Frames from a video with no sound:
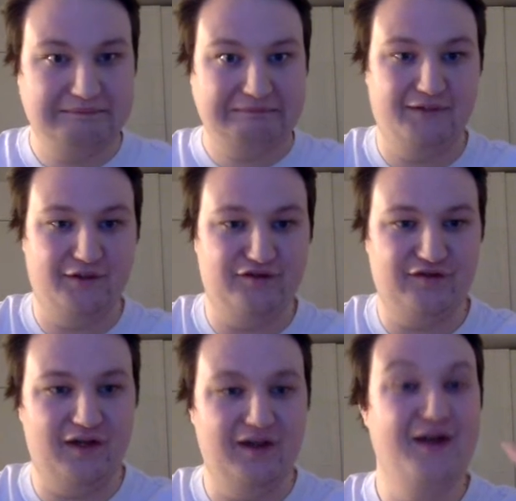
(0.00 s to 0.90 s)
Huge
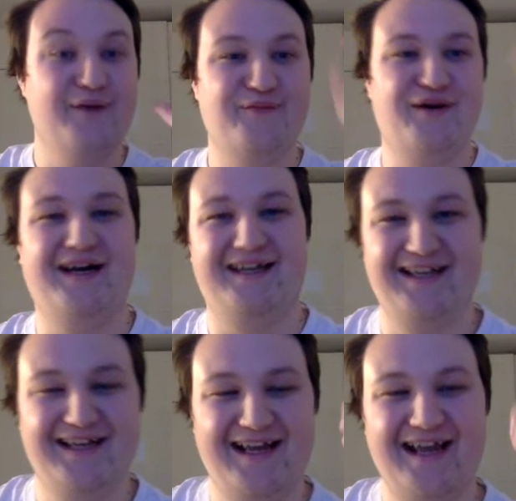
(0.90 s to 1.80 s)
fail. But
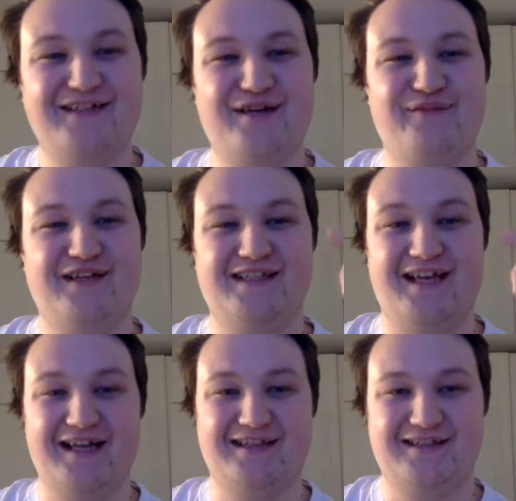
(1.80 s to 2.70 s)
H. Upmann is an
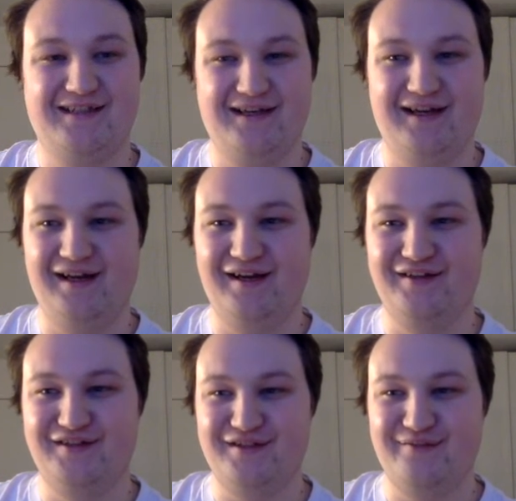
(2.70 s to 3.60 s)
S.
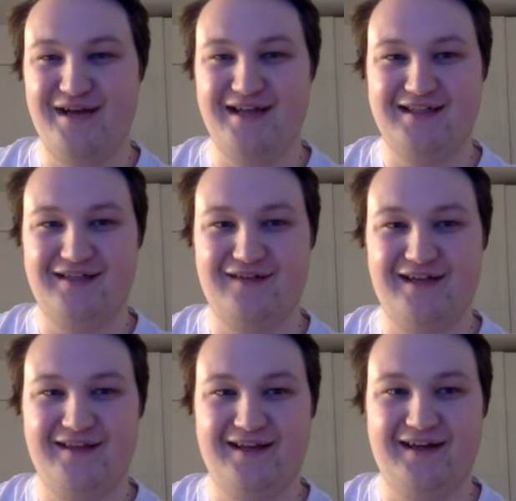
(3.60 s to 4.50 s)
Just imagine it
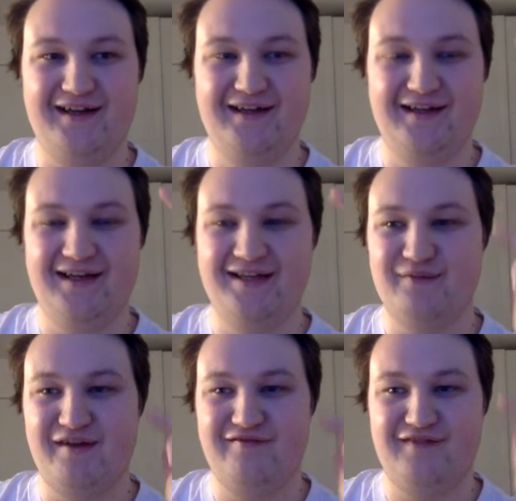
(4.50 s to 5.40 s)
right there. It is
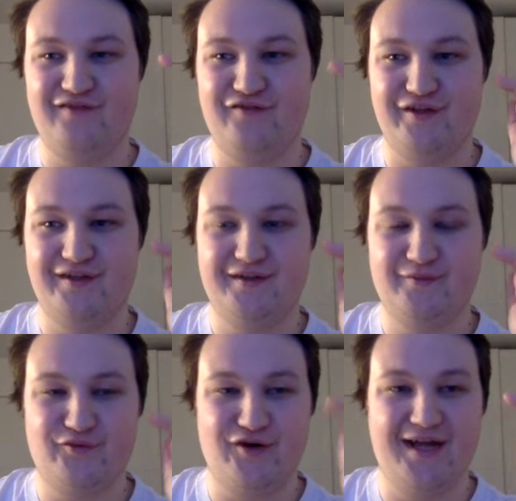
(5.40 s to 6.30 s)
my favorite
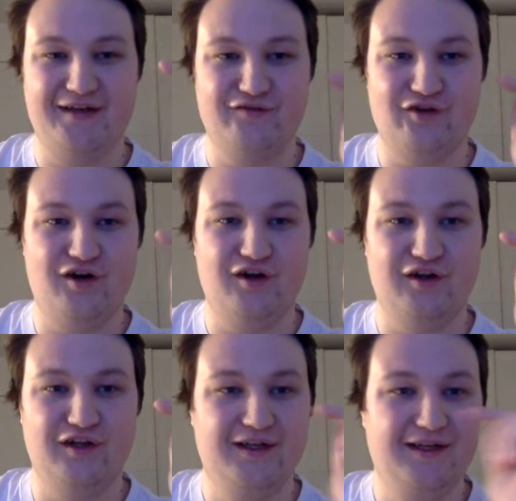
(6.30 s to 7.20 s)
brand of
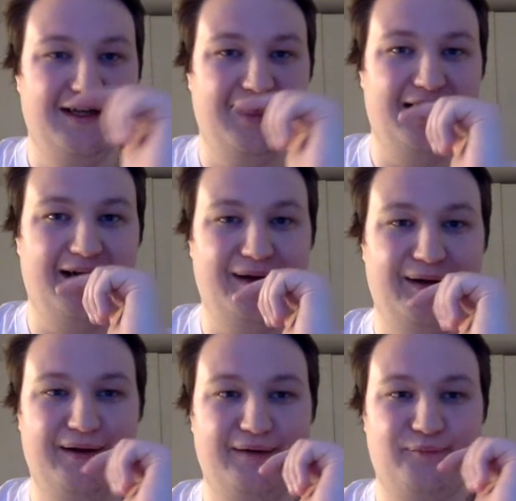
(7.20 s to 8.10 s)
all,
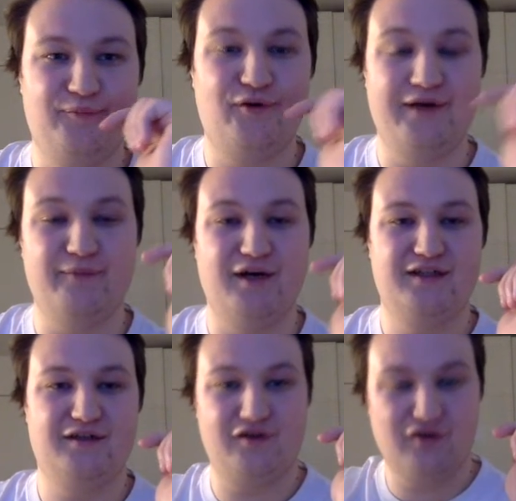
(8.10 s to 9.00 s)
pretty
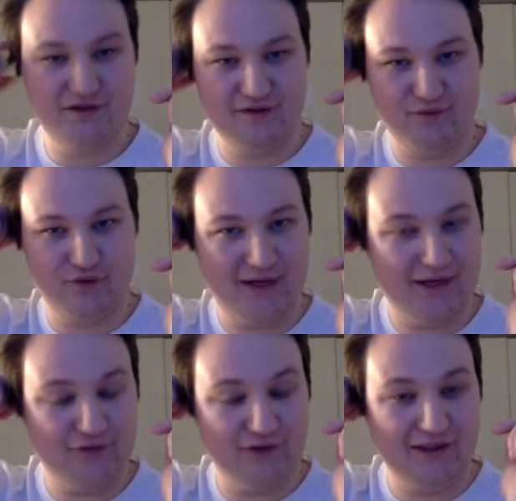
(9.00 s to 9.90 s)
much across the board. I
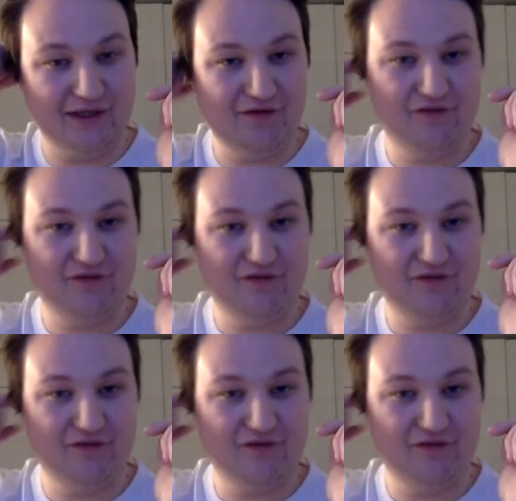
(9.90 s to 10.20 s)
really love their